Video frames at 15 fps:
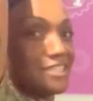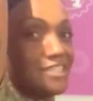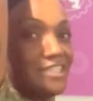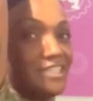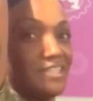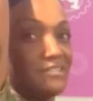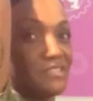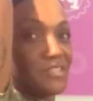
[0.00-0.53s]
getting
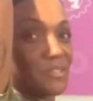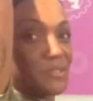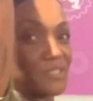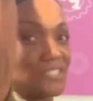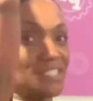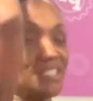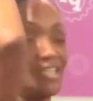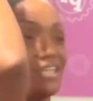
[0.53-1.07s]
any
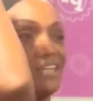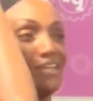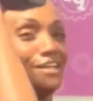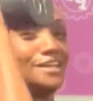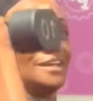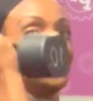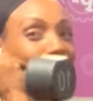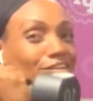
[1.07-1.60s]
results.
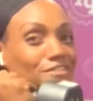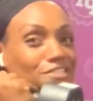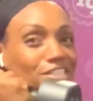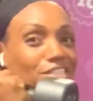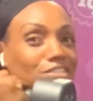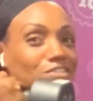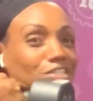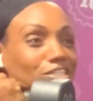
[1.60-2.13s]
And I was
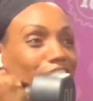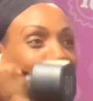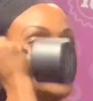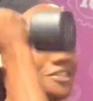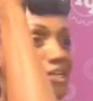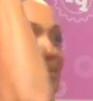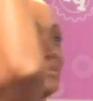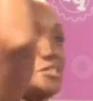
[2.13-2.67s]
like, okay, there's
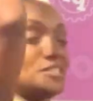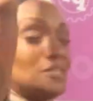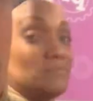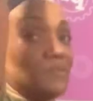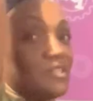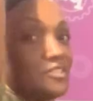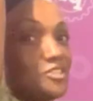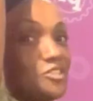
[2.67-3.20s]
got to be
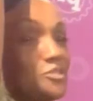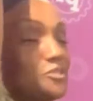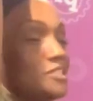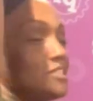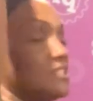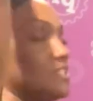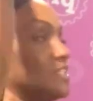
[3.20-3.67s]
something else to it.